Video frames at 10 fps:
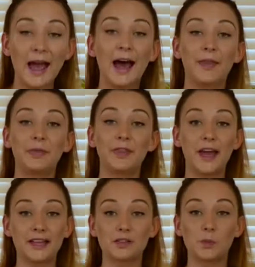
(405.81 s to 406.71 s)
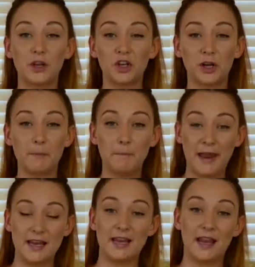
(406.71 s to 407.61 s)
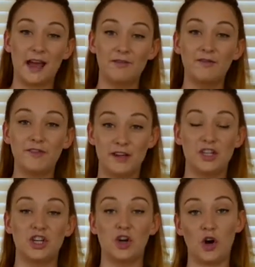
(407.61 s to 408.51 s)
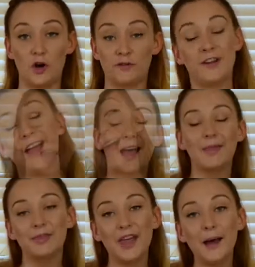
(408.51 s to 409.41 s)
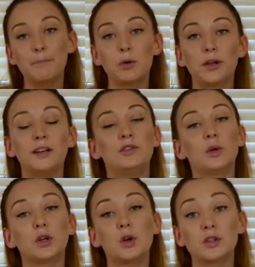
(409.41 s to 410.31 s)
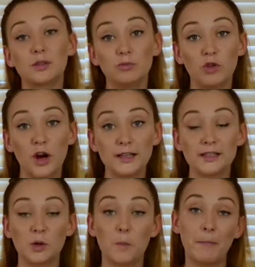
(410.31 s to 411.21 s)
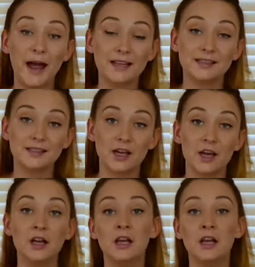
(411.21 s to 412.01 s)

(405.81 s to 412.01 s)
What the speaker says: and that is when you're going to bake it and finish it off. At that point, if you want to cook some rice or pasta,